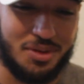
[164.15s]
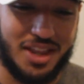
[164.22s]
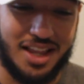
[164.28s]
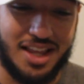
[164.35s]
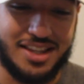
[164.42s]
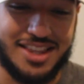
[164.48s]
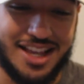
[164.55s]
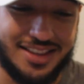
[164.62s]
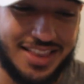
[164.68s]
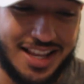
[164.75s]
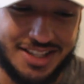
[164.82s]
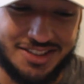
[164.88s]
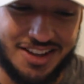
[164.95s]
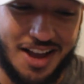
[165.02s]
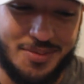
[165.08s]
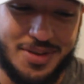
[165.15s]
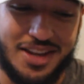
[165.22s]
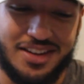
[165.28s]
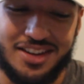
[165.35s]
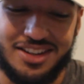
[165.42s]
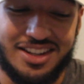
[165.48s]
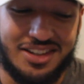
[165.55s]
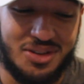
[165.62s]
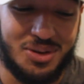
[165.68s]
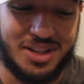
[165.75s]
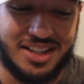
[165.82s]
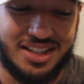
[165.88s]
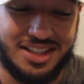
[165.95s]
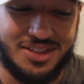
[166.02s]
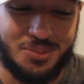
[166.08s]
You
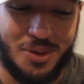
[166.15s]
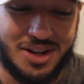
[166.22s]
can literally